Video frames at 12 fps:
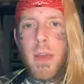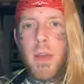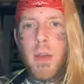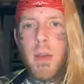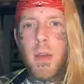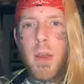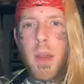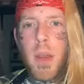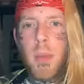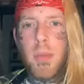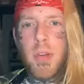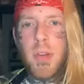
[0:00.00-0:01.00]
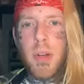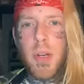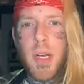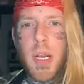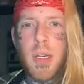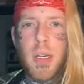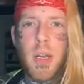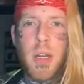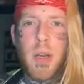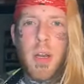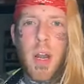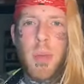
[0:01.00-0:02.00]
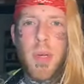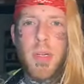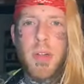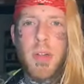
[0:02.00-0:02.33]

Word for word: Okay, I'm just looking at the comments